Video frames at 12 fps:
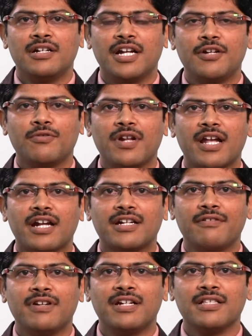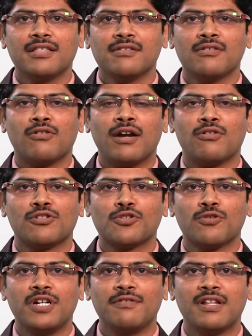day-to-day -day activities and
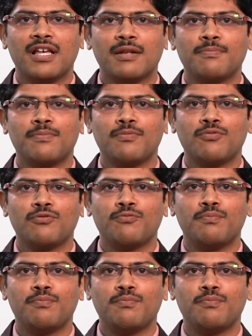also it will help to